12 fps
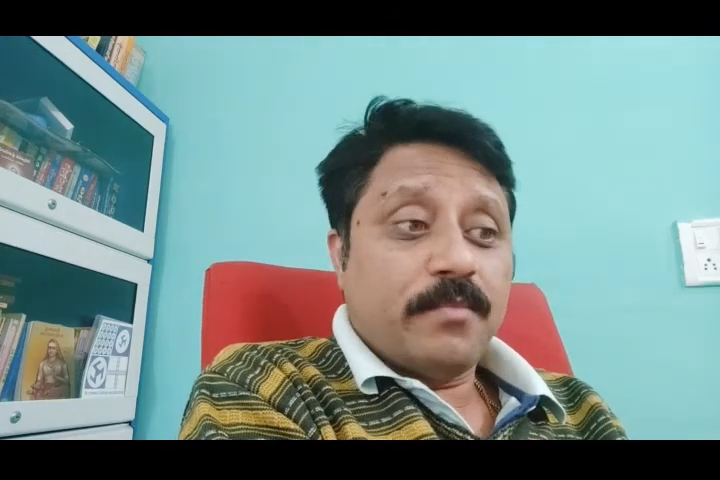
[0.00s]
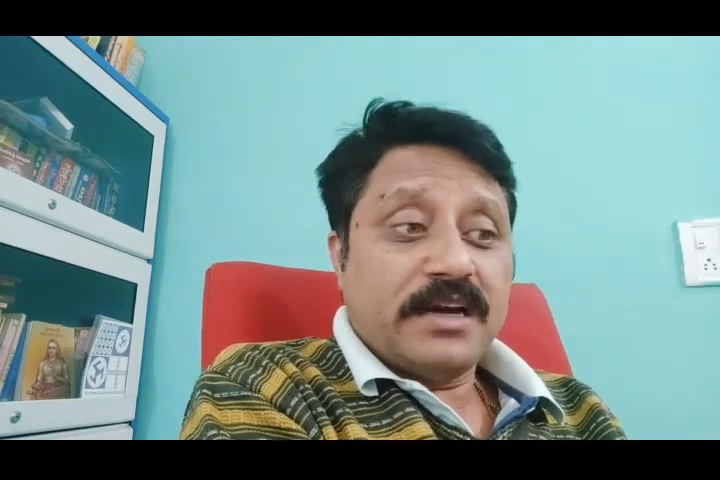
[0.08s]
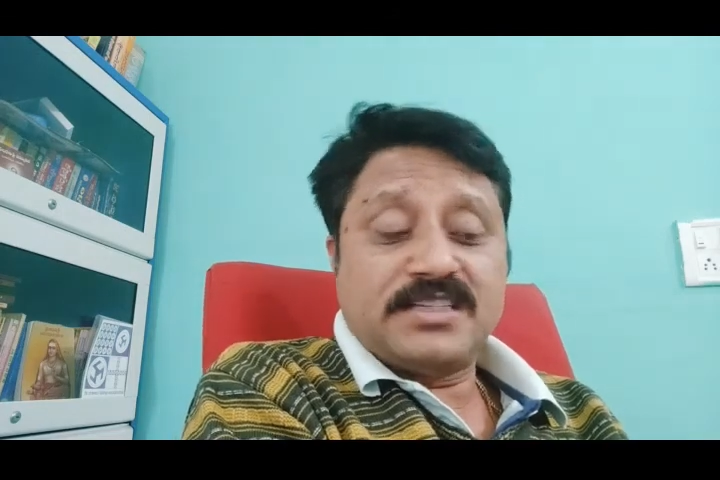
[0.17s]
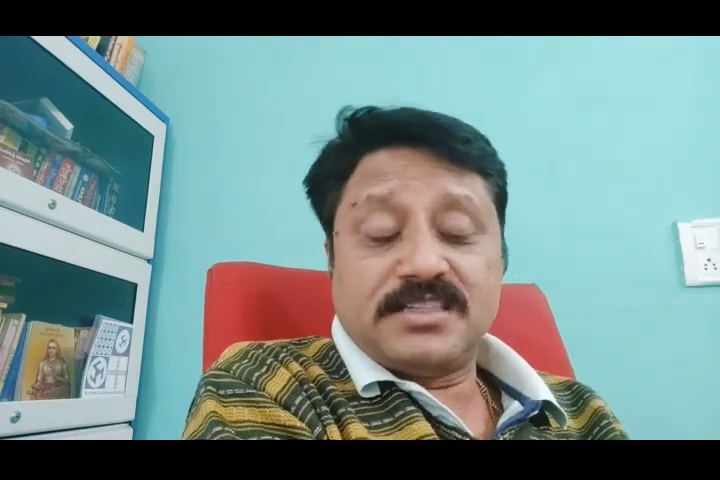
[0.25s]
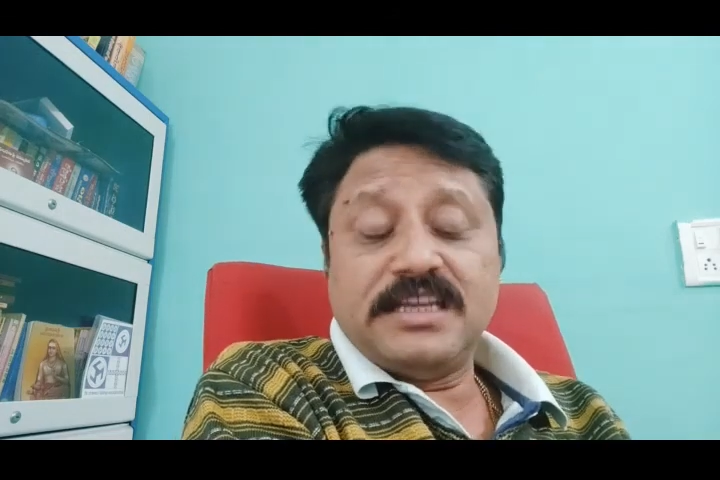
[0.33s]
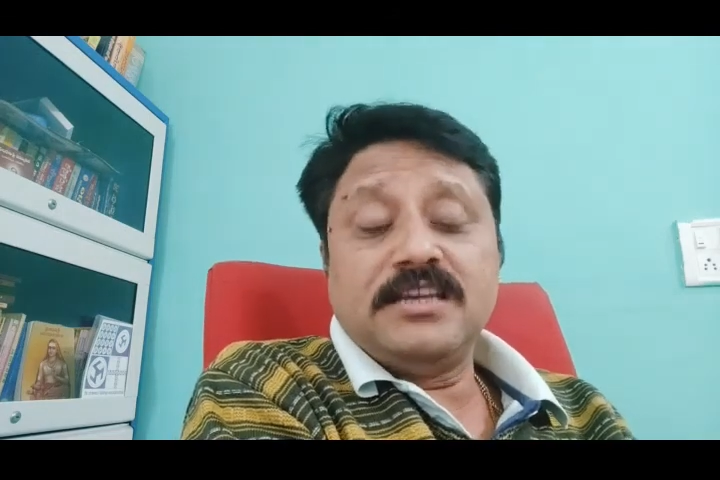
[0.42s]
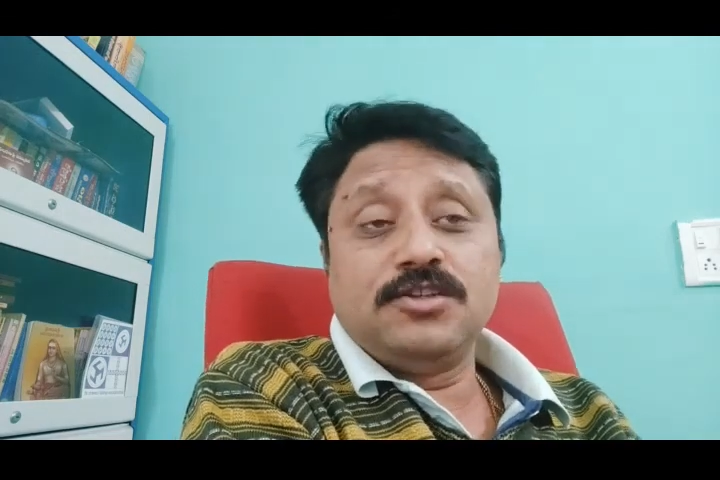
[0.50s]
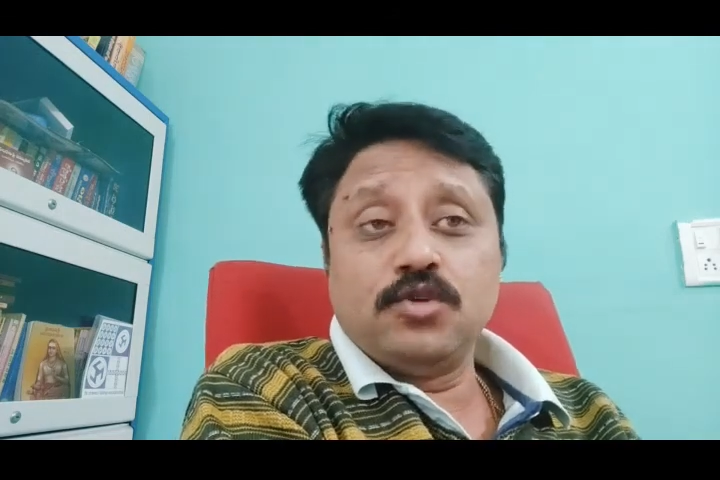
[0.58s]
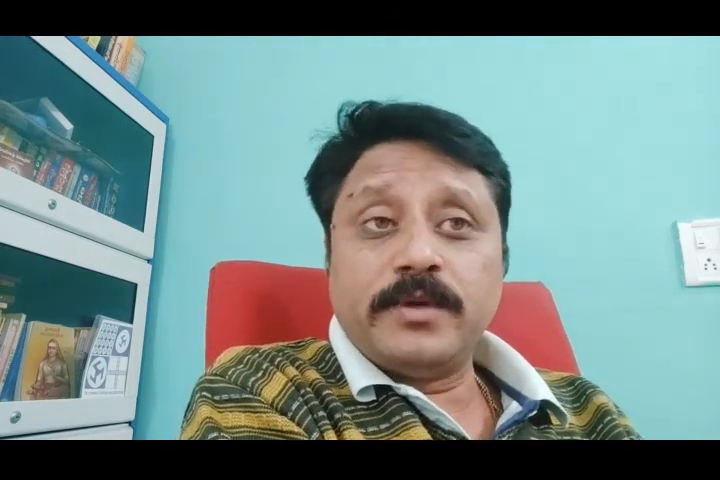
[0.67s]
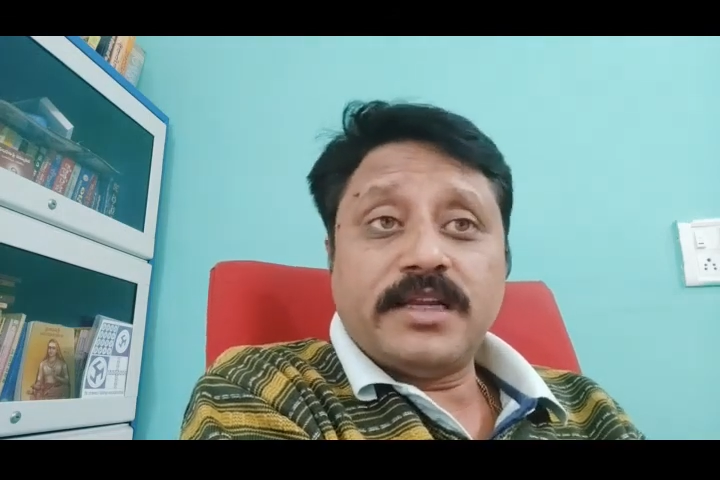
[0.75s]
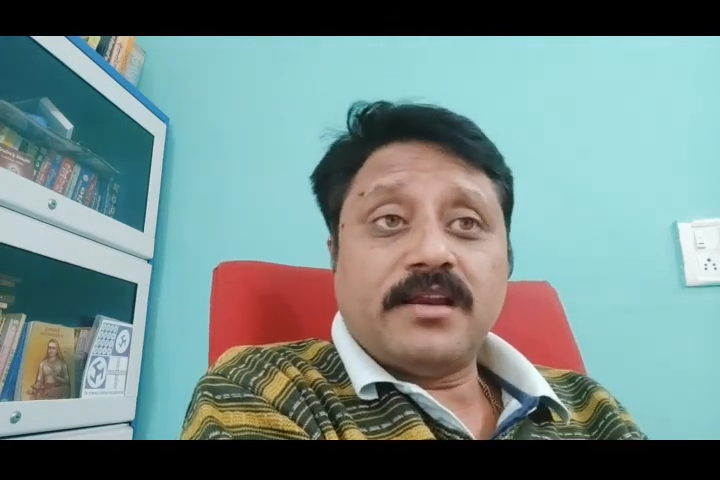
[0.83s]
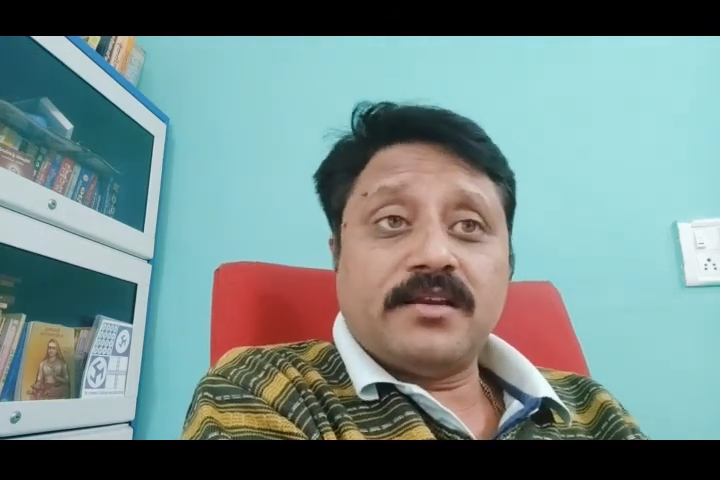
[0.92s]
but still
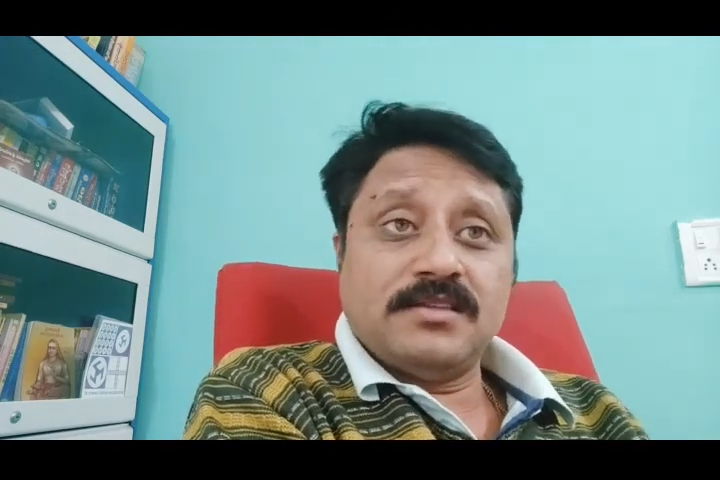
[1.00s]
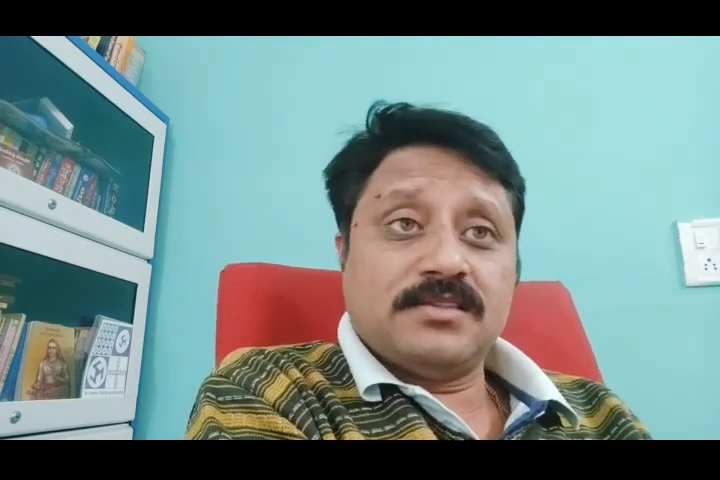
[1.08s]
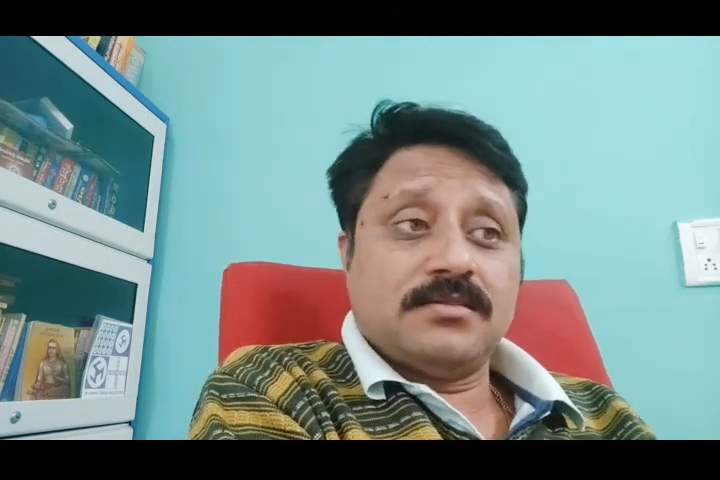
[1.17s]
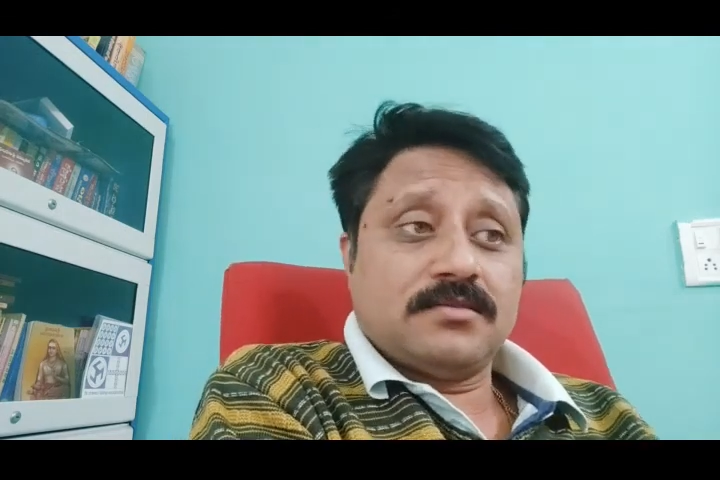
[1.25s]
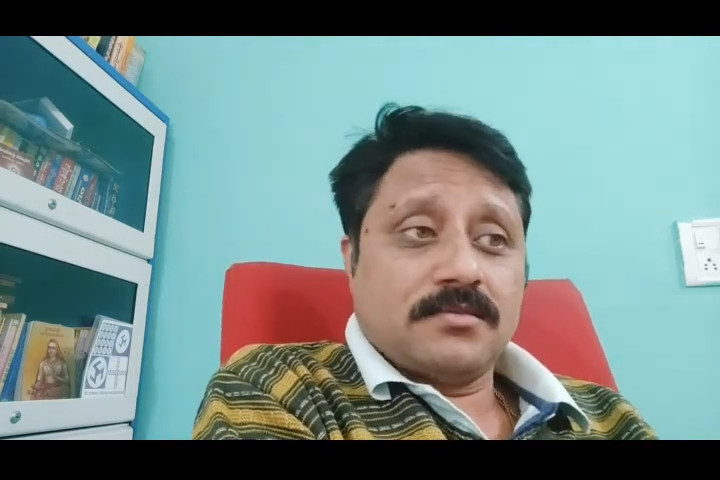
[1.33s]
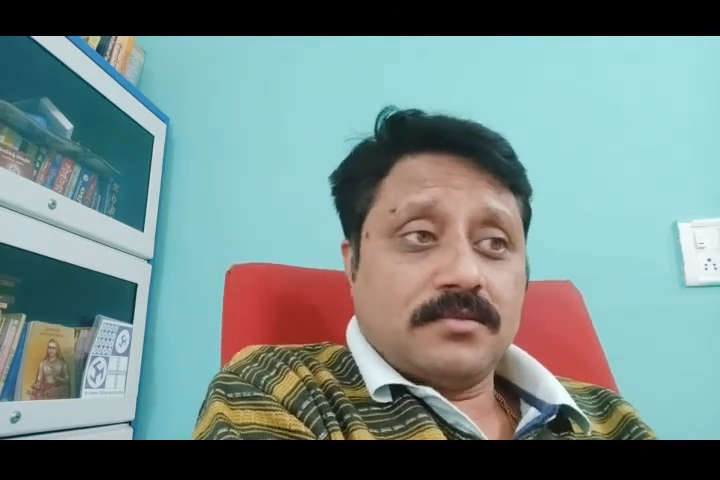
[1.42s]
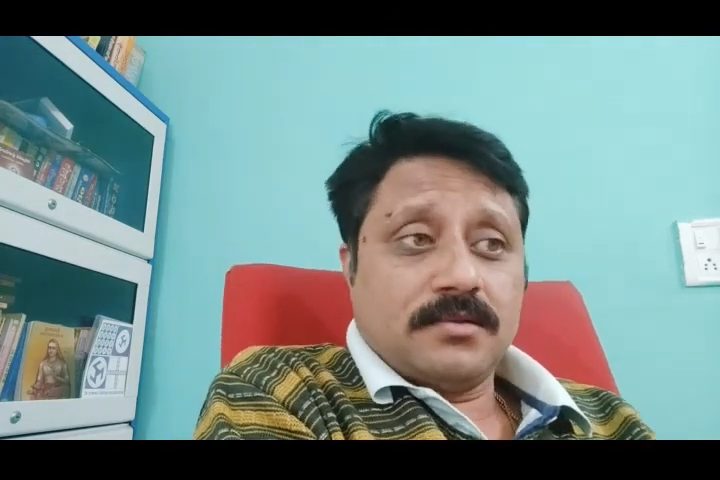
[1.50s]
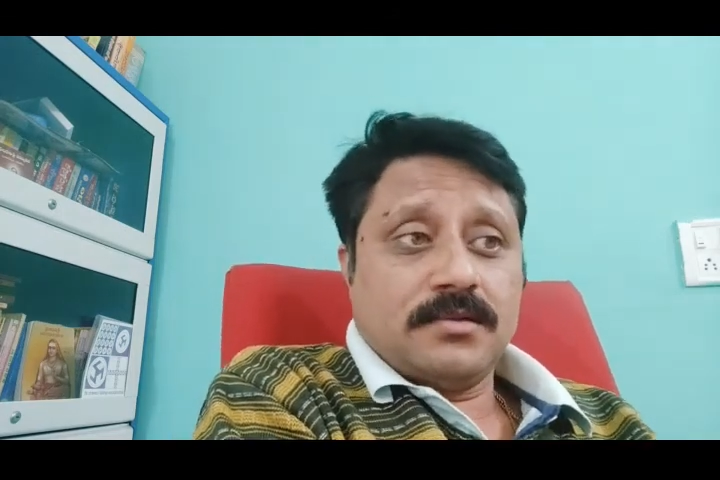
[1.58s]
Jupiter is